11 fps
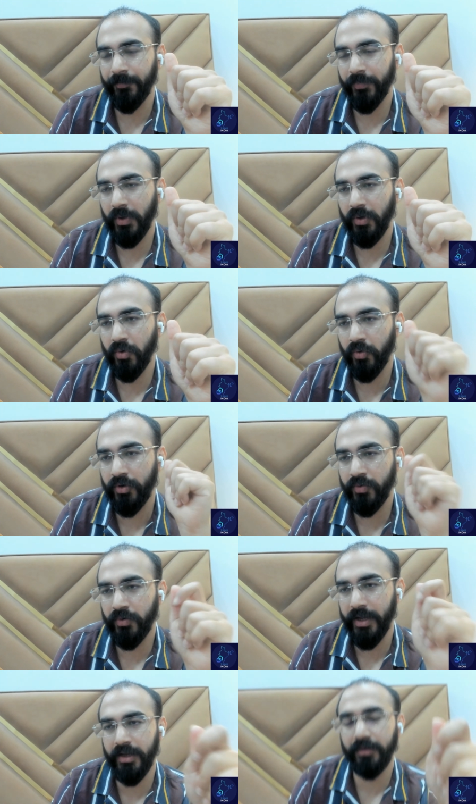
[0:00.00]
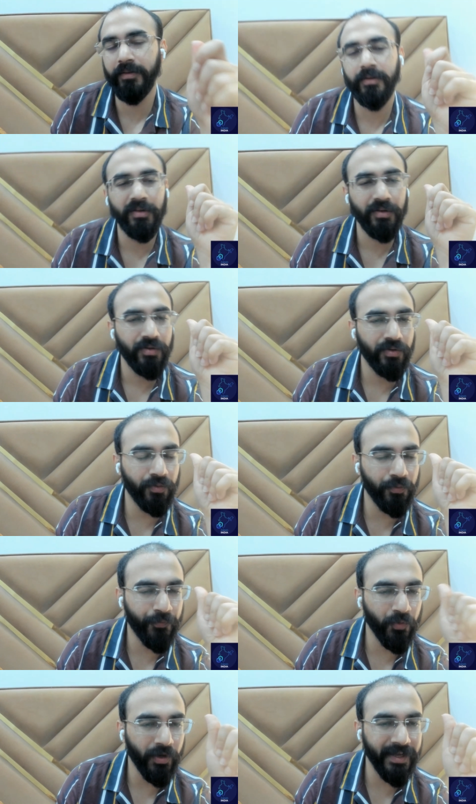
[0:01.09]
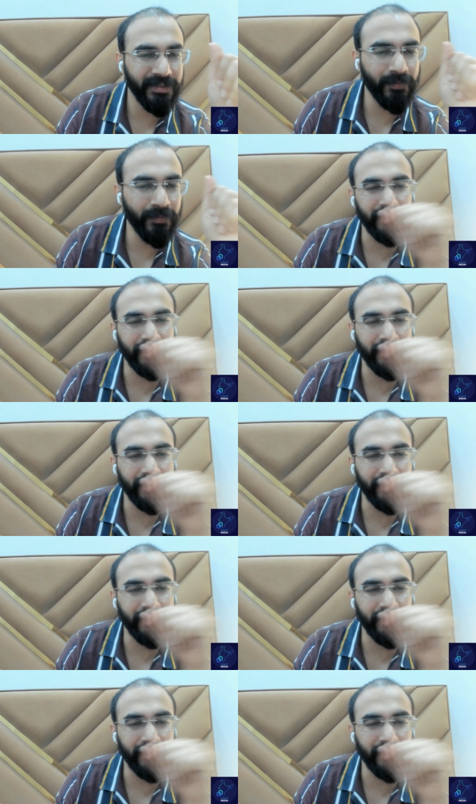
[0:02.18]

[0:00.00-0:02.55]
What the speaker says: go-to day for X Spaces.